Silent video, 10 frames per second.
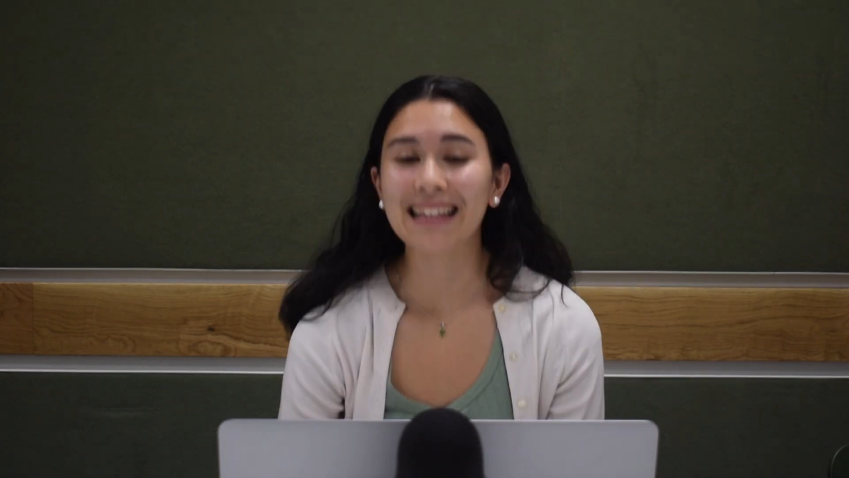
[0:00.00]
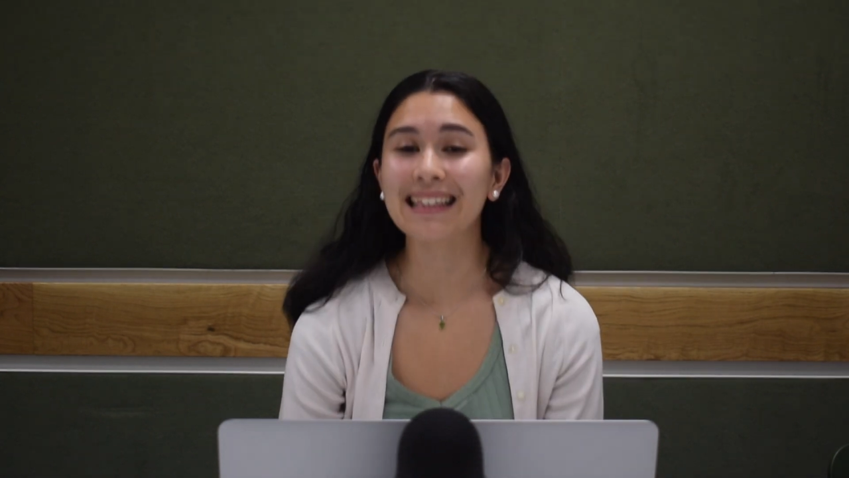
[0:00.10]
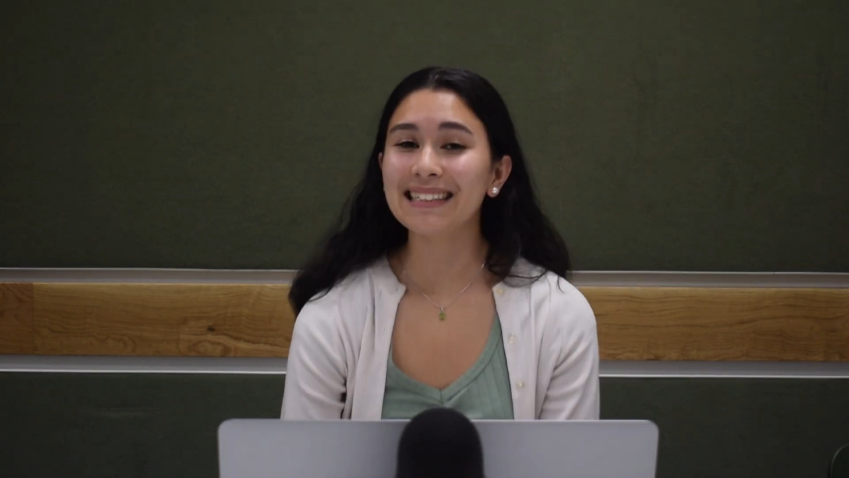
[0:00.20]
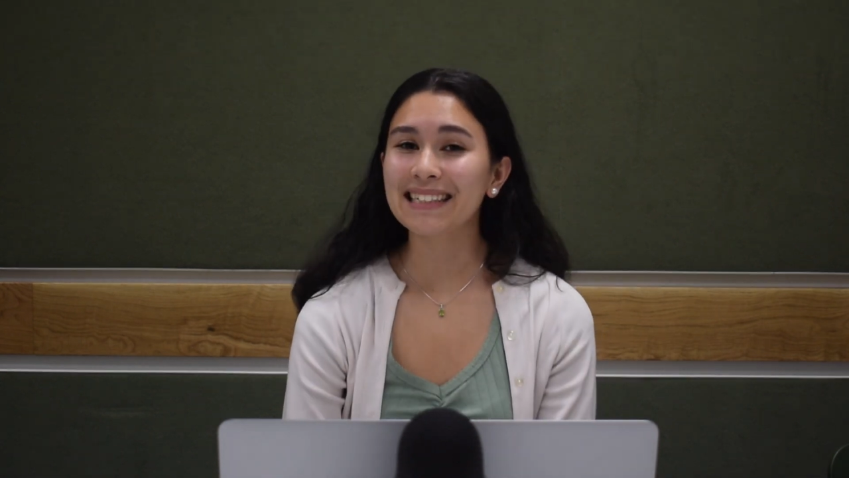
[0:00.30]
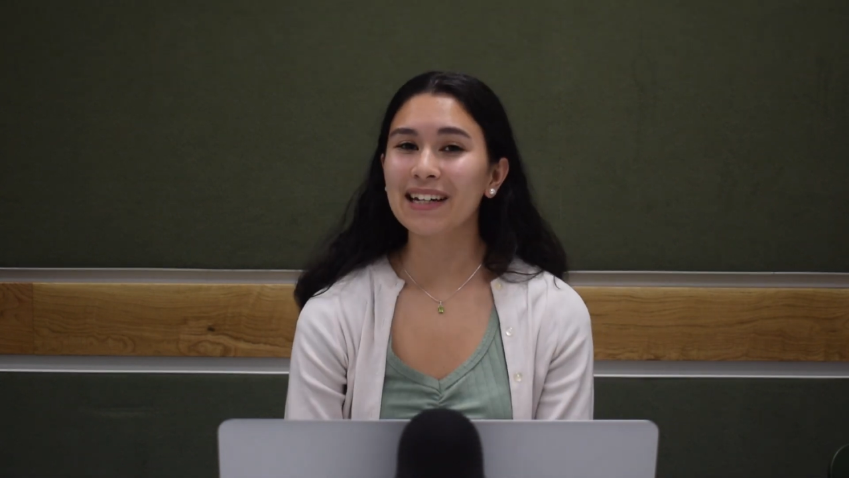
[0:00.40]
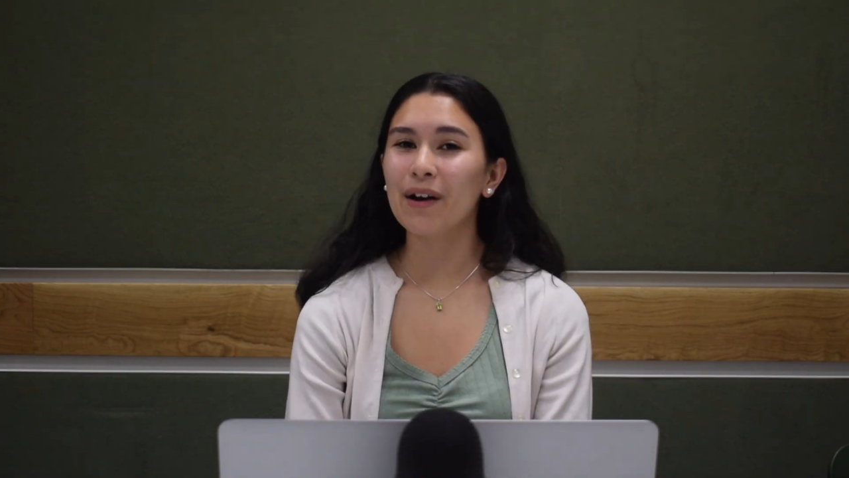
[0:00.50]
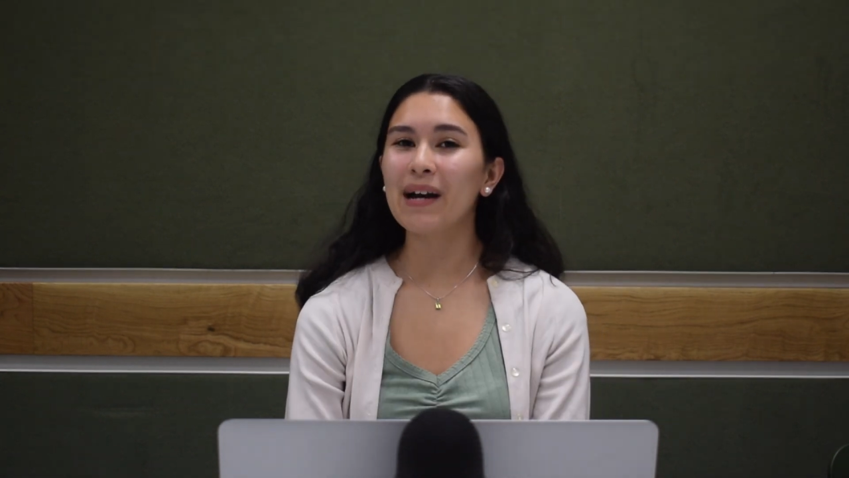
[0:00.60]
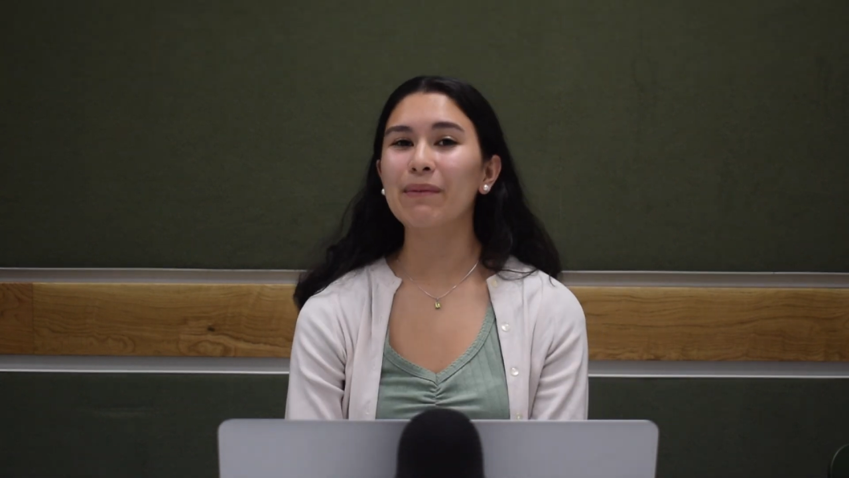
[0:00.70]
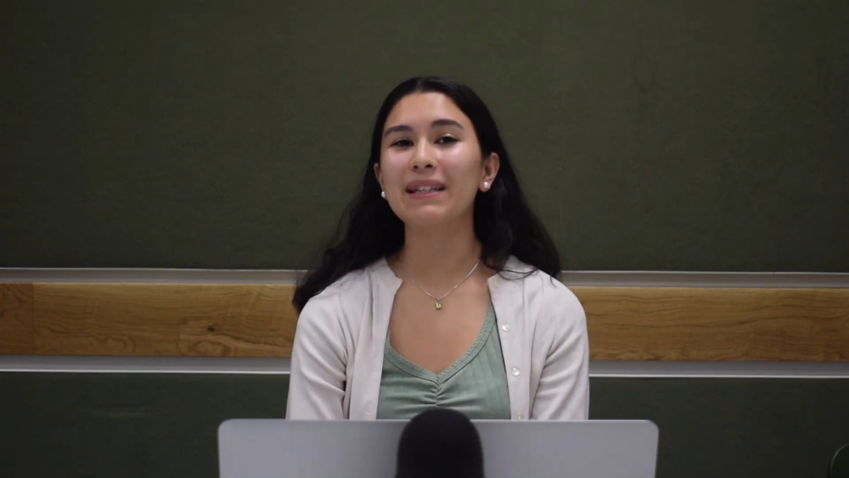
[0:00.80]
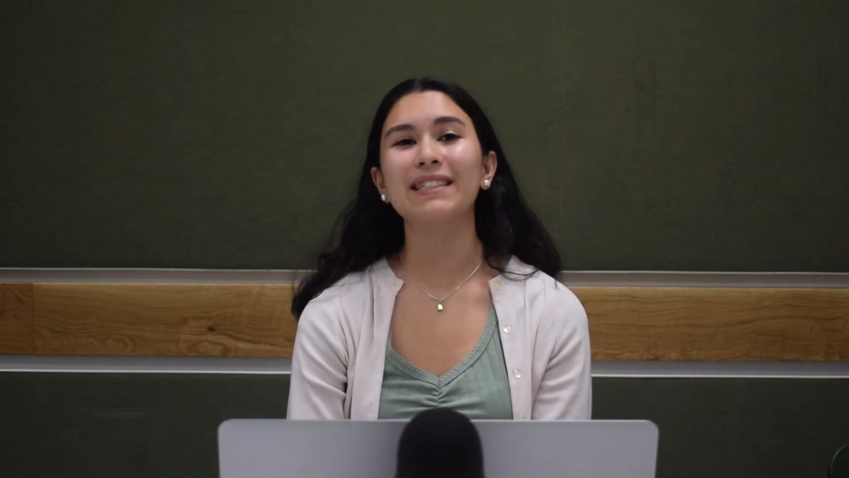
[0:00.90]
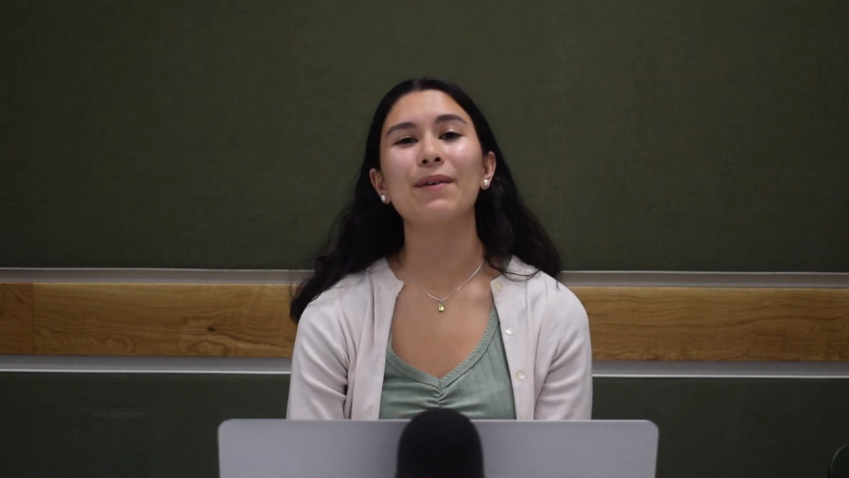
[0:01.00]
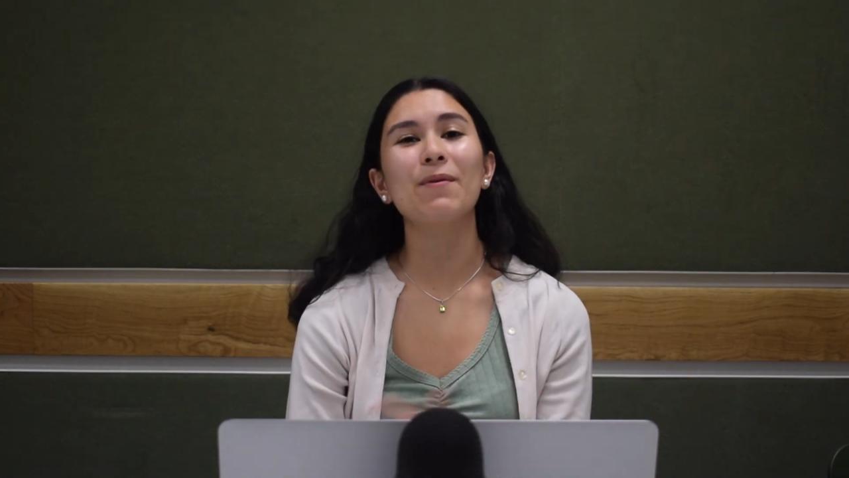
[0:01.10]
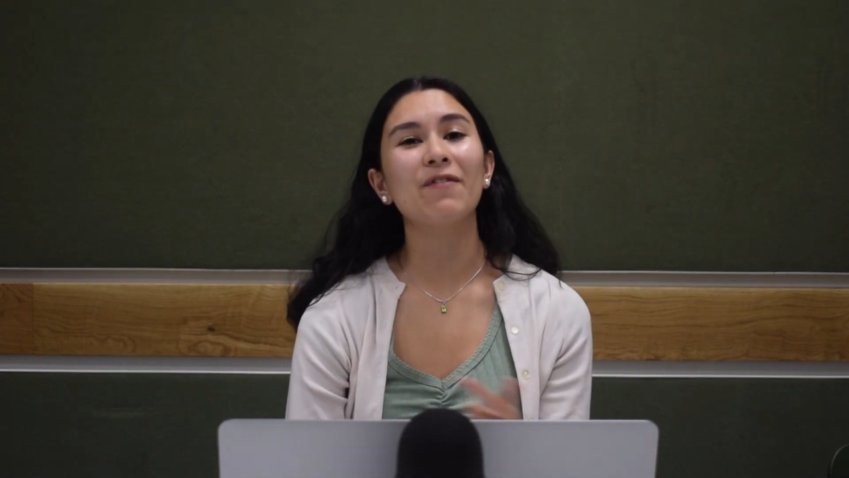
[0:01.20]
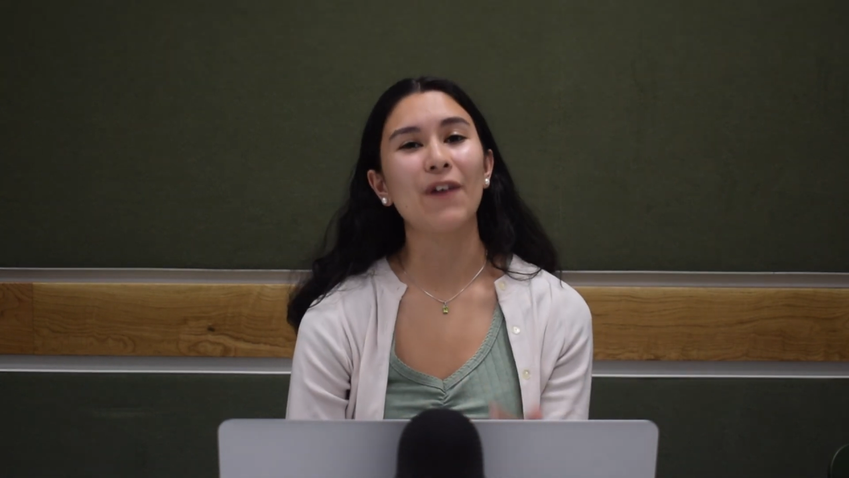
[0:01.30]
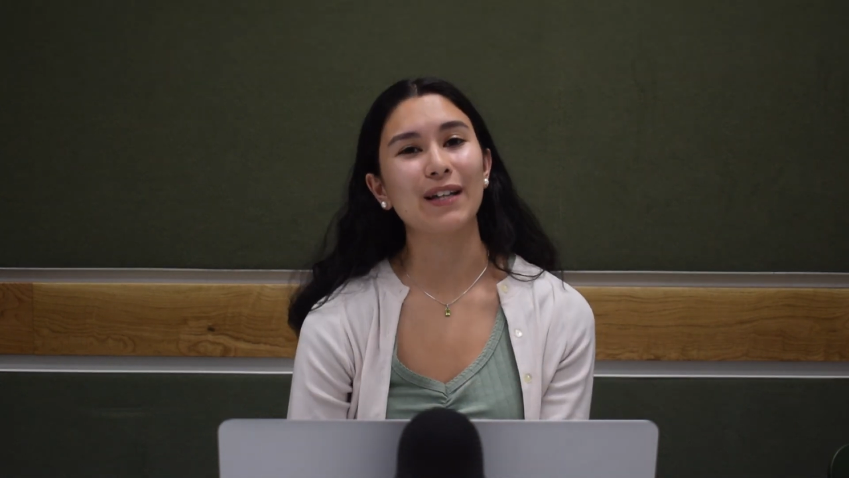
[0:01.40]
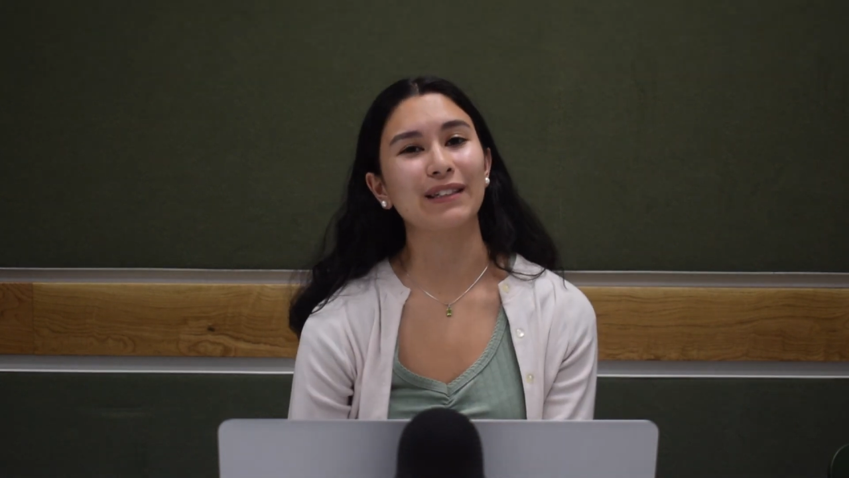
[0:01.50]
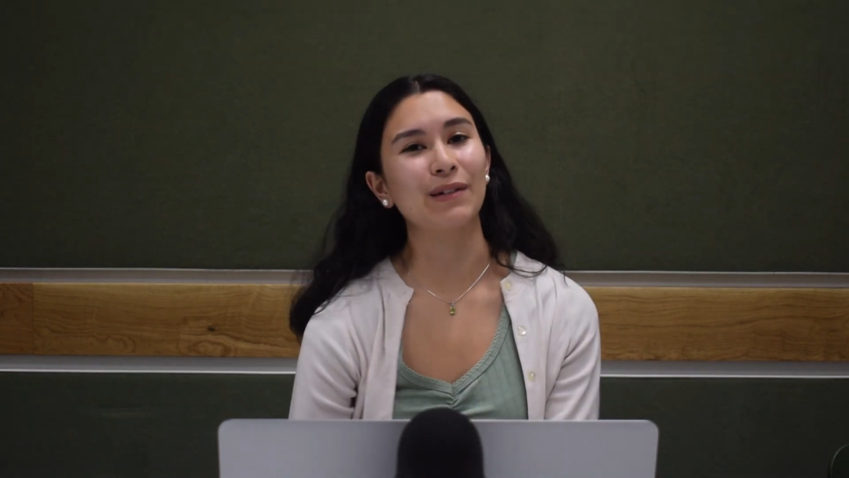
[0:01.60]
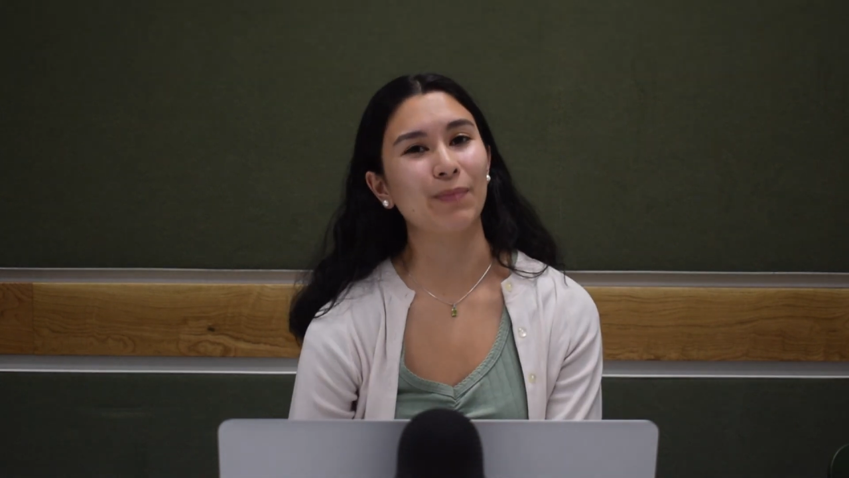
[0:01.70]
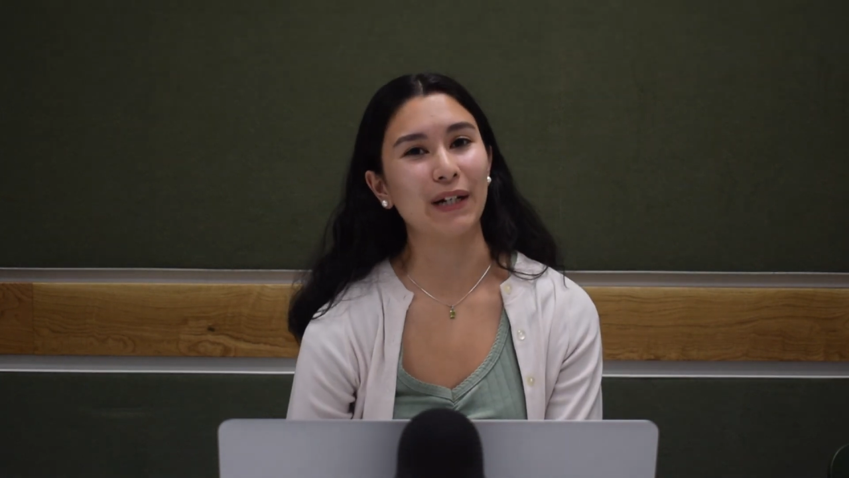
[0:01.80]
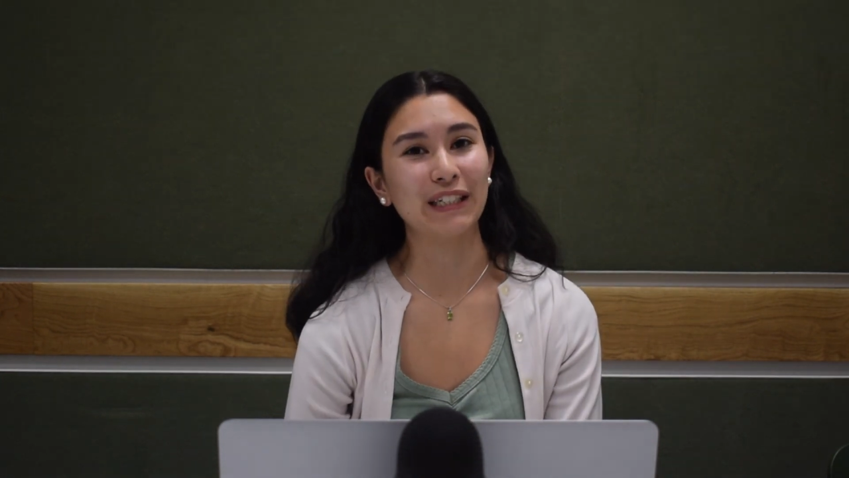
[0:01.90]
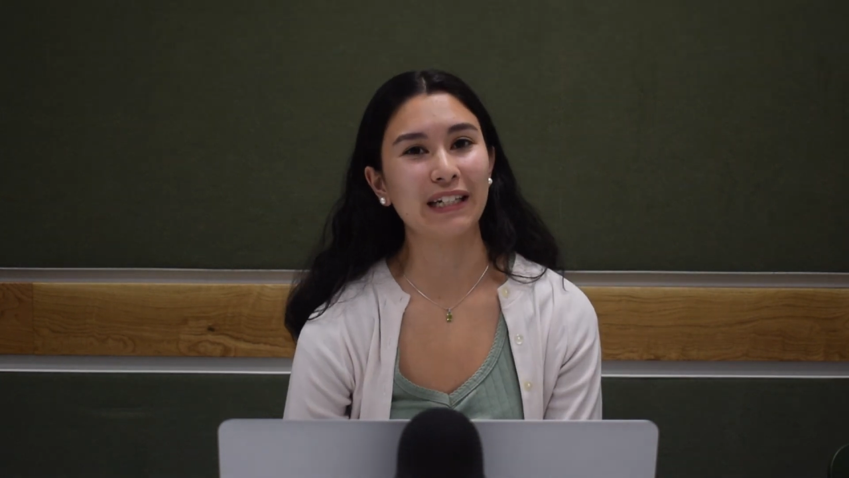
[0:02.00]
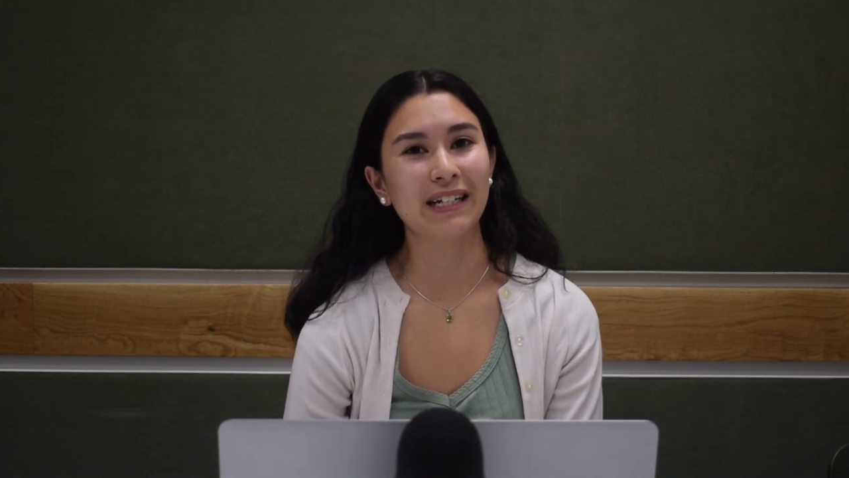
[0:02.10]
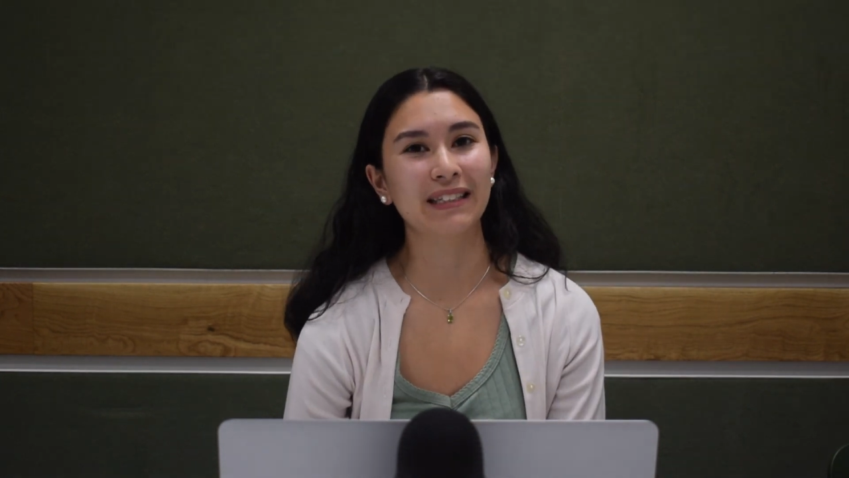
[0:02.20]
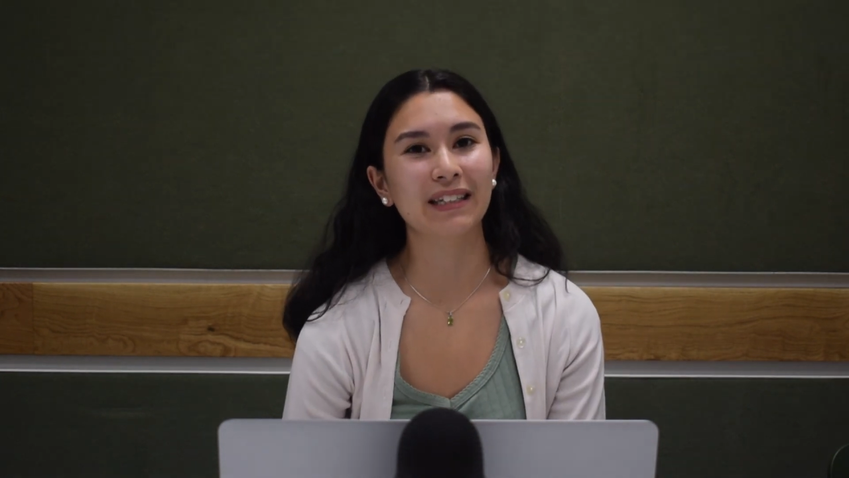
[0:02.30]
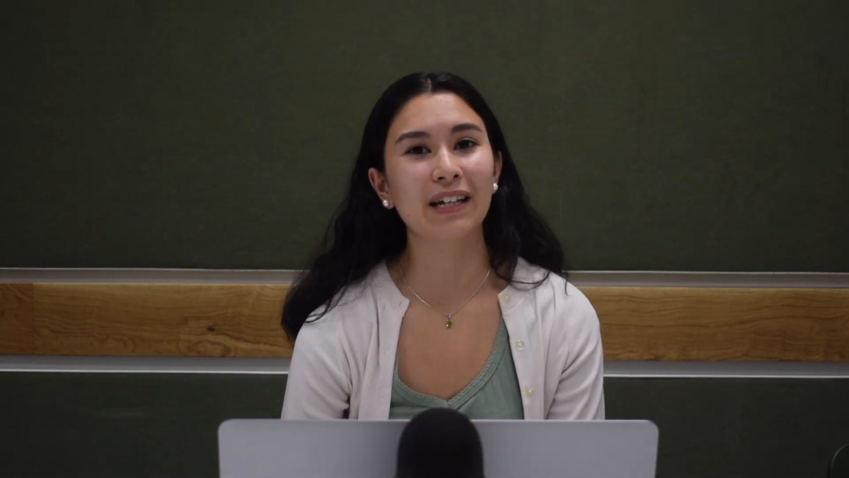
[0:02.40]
Let's get going with some first impressions.